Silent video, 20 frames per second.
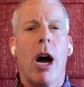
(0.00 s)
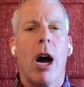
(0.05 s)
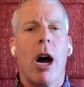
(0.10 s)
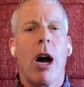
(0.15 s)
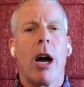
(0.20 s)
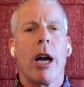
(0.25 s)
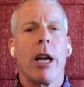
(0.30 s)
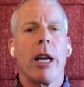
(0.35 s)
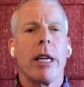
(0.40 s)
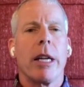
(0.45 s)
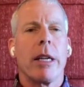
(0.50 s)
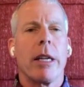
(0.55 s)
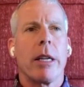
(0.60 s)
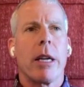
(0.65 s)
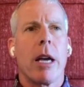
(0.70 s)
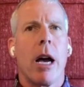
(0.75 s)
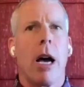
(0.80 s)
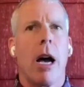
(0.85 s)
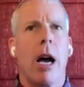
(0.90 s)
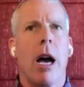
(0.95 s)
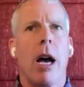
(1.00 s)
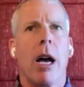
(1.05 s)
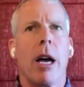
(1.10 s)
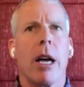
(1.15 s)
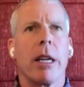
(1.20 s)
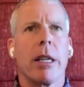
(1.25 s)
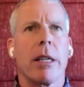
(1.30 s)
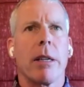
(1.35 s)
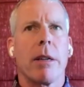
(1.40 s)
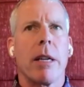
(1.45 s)
uh,
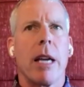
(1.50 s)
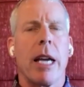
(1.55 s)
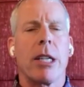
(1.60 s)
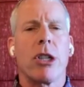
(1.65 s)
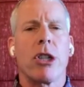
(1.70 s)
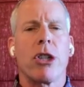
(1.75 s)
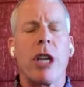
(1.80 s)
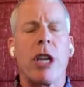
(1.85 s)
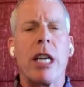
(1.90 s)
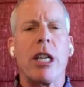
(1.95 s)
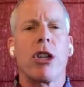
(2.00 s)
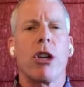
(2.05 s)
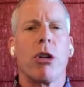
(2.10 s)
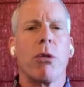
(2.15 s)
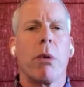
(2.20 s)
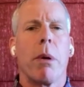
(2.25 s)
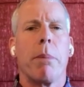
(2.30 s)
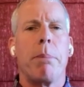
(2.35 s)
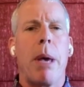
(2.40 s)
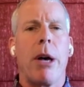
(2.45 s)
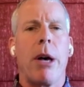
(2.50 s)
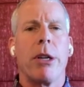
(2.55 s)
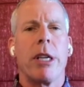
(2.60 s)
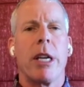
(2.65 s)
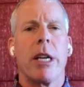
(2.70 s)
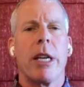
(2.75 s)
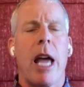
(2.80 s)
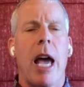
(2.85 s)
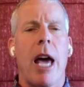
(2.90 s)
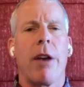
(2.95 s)
uh, Extinction
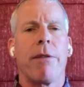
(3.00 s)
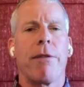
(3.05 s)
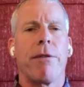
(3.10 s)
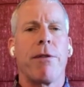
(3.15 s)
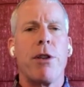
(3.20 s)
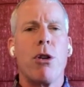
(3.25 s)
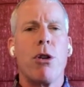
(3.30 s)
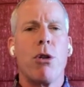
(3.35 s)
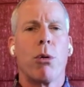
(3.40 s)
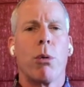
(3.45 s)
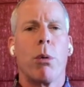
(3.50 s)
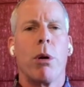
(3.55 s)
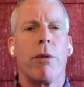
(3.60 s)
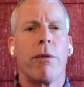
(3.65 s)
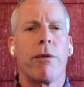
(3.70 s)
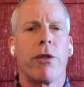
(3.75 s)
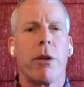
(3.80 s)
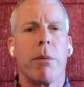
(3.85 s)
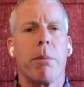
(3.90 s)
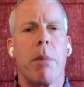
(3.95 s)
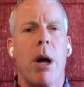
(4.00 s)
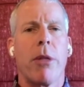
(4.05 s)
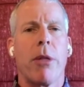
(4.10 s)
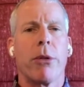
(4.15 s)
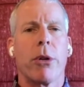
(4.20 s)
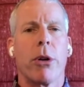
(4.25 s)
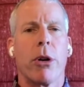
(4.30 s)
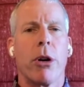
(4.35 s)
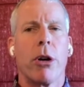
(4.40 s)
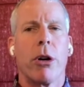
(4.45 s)
Rebellion had a funeral for
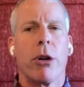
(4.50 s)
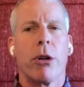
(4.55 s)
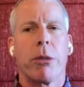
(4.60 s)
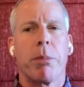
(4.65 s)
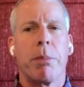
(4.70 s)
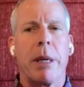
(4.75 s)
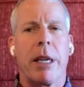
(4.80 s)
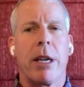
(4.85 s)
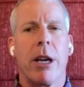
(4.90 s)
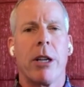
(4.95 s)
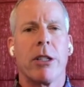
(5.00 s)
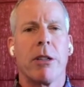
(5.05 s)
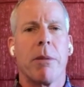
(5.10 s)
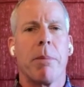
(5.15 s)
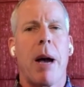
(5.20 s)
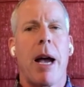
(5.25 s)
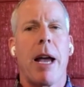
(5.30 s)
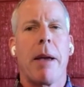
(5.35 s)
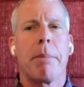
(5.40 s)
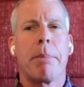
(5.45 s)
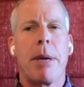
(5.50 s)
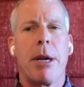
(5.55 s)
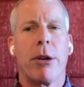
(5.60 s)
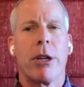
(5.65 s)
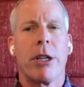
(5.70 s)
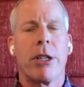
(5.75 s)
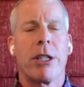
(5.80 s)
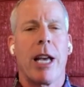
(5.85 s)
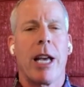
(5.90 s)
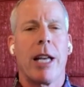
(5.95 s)
Mother Earth because of my
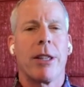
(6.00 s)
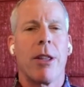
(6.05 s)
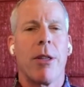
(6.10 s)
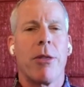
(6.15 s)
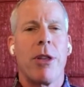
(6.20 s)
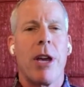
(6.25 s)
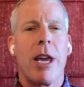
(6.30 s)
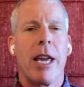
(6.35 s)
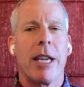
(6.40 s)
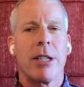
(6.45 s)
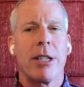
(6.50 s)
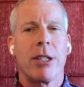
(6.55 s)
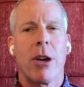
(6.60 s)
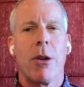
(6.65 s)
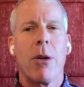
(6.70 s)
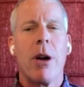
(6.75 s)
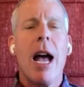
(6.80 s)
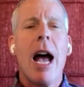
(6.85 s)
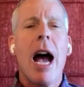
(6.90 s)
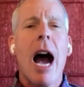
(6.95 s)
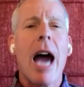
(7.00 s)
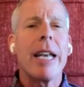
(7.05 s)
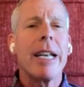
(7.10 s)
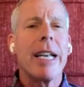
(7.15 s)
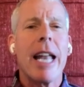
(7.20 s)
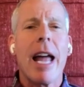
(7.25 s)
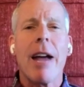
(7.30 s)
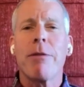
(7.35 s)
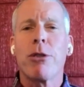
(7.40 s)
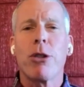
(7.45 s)
appearance at the thing. So I
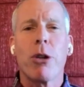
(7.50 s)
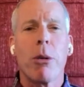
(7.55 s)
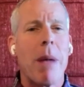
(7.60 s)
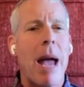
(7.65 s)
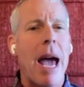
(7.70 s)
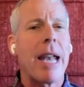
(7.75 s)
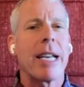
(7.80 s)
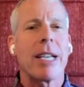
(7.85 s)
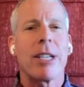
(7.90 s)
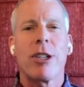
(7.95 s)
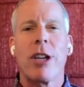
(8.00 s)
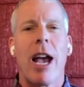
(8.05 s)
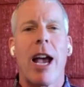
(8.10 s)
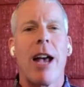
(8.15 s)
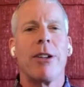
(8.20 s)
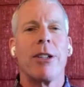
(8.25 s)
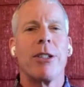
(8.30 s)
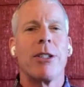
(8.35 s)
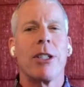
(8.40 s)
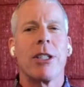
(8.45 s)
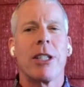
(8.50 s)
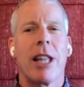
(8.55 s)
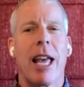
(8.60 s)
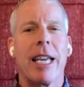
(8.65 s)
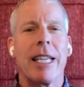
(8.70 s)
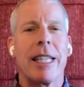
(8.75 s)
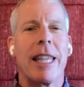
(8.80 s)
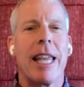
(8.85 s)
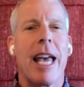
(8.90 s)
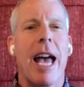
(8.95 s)
didn't have dramatic challenges
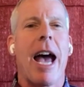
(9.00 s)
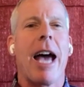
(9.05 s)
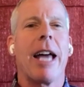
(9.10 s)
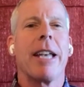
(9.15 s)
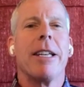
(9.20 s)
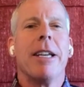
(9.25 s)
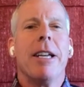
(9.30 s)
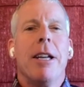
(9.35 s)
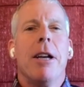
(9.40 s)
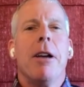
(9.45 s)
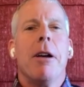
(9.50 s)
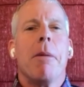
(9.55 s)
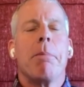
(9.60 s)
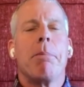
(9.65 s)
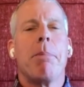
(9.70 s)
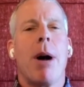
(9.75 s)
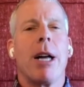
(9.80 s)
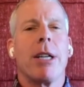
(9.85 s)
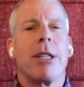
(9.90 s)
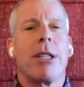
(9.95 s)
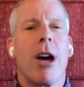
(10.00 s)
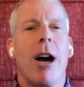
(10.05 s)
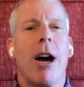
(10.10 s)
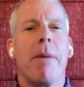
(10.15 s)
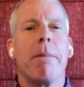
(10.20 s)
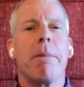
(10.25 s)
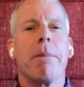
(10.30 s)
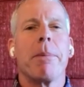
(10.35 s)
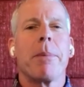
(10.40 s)
like that. But